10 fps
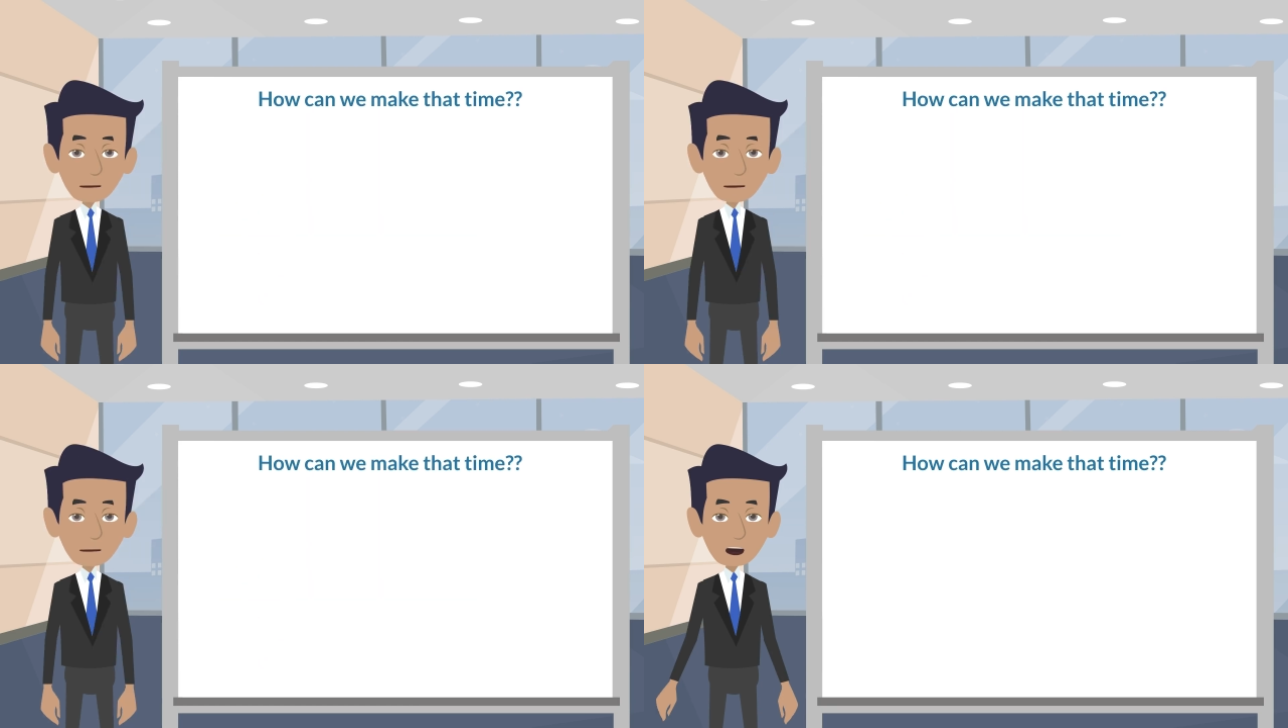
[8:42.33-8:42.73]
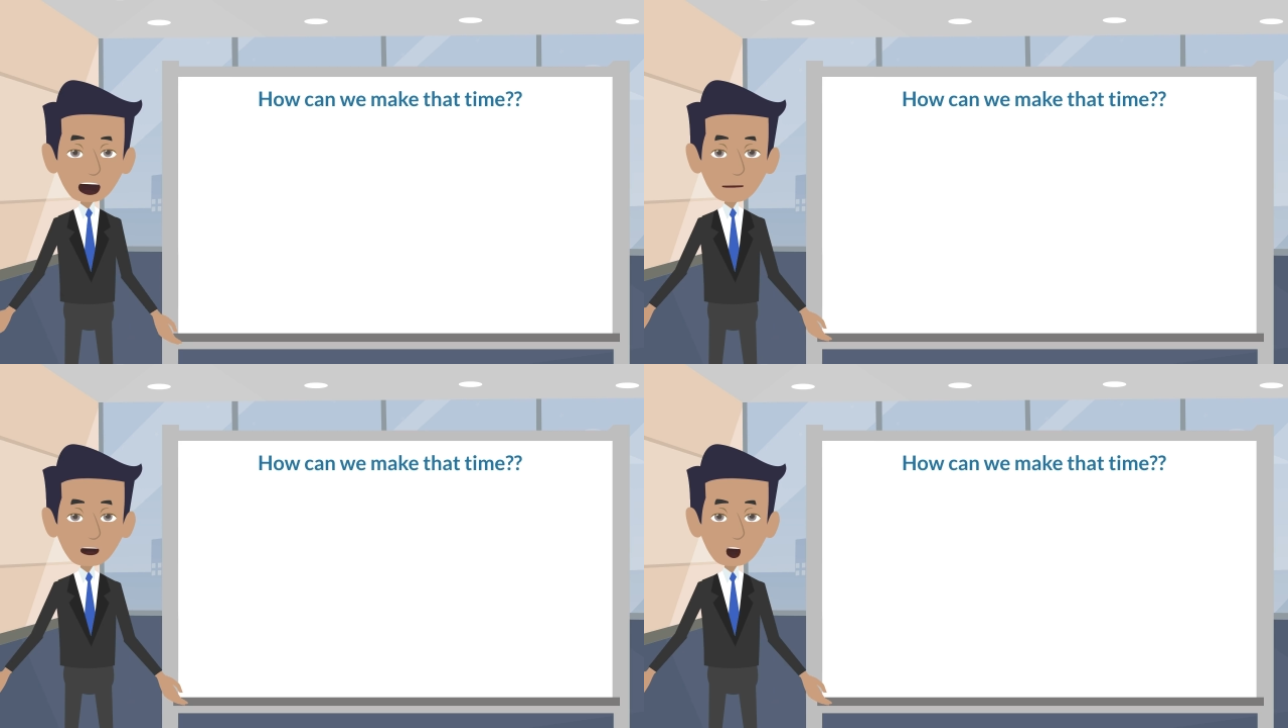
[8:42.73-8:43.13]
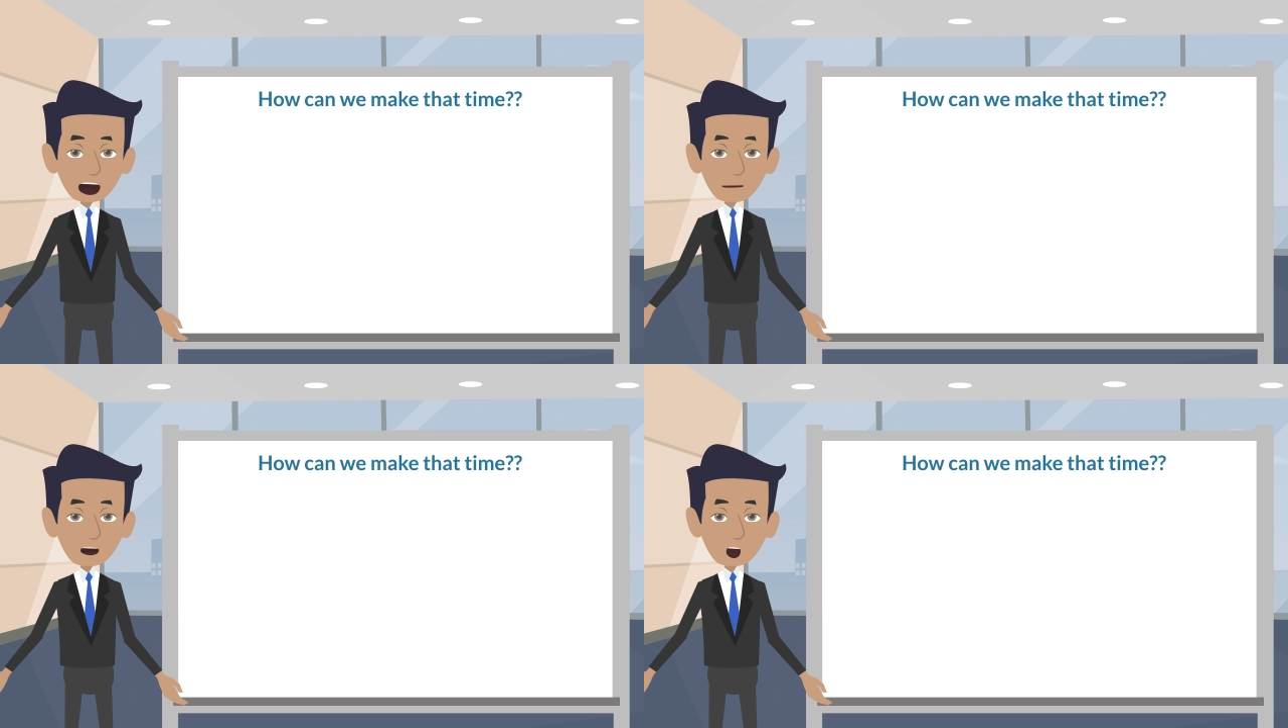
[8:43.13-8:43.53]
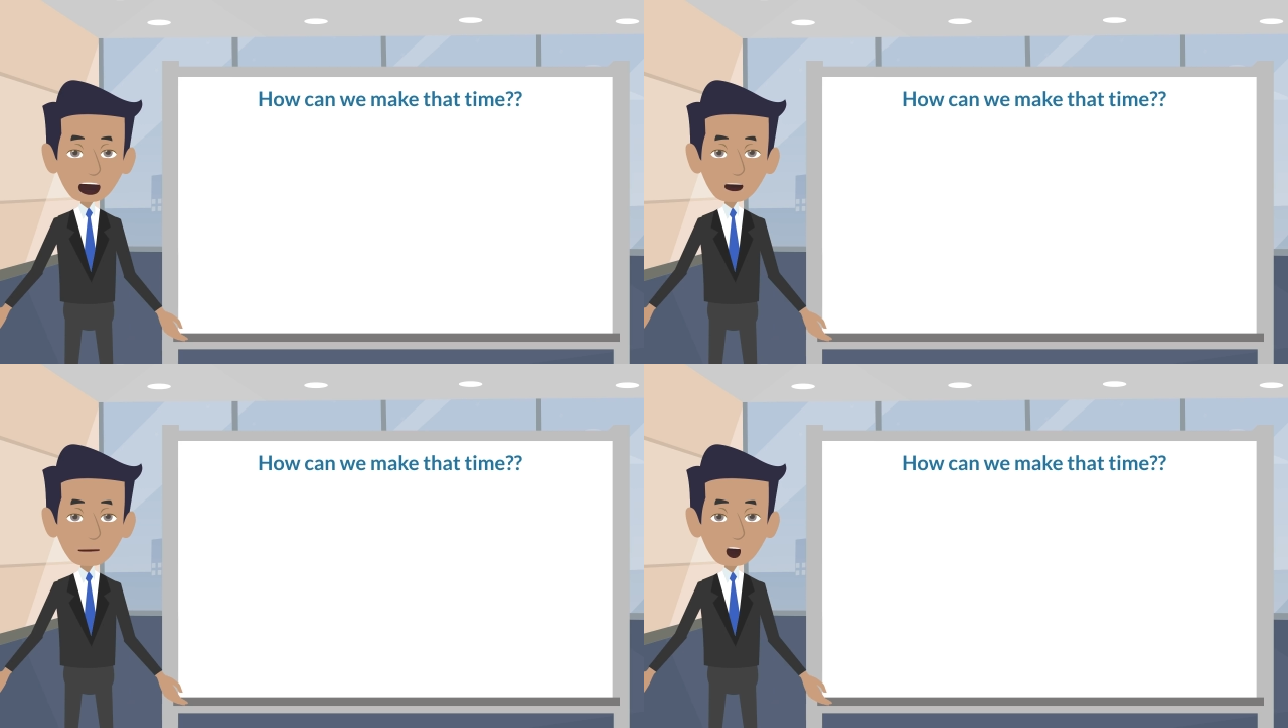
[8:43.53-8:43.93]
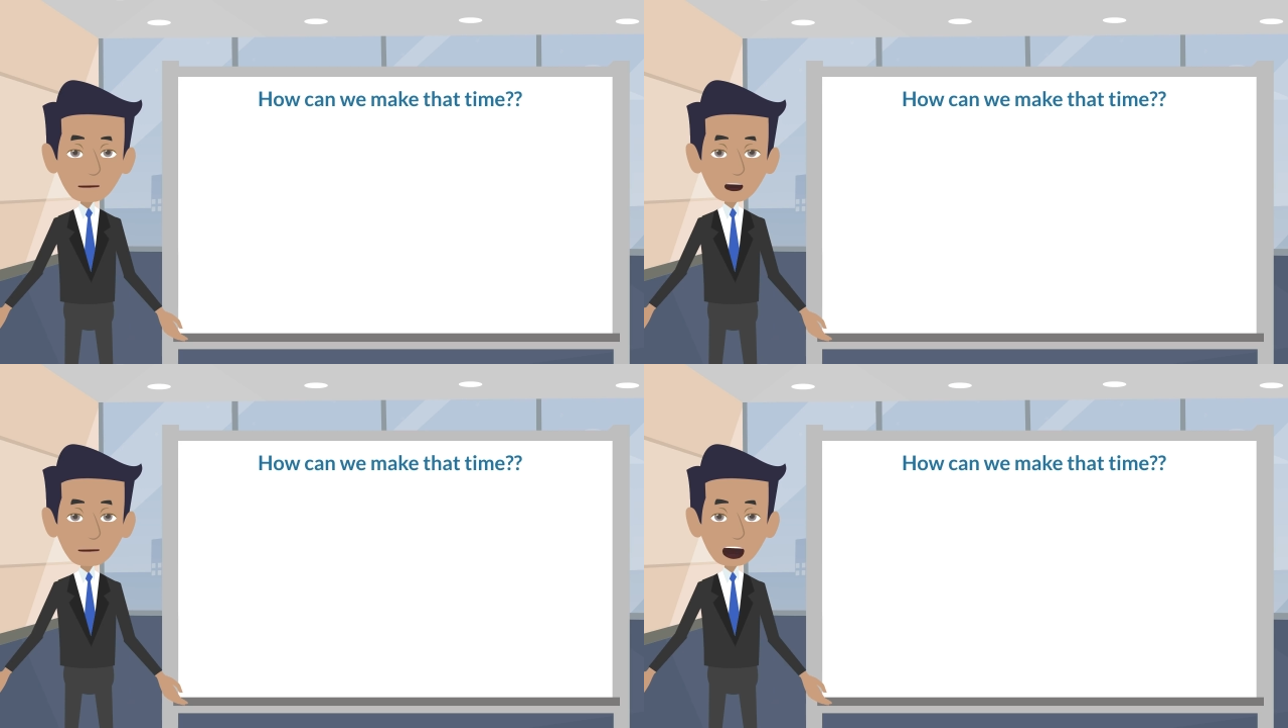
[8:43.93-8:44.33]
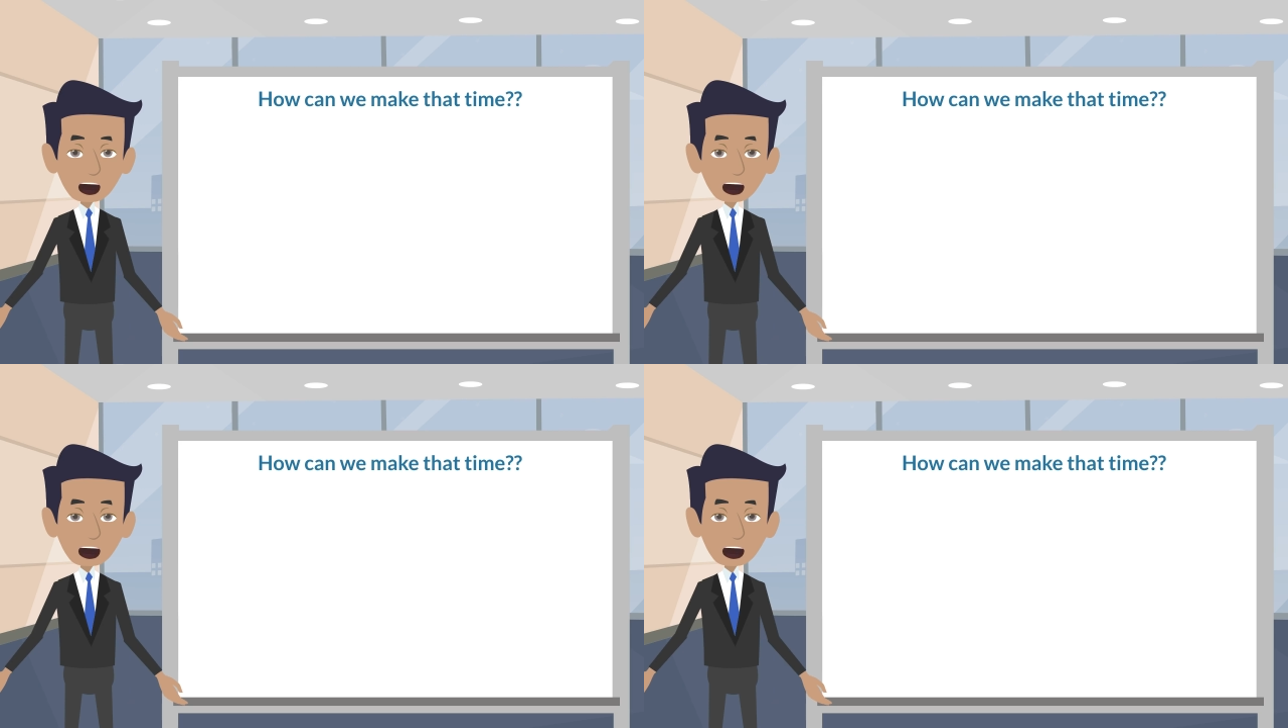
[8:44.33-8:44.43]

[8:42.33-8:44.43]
make that time? Hal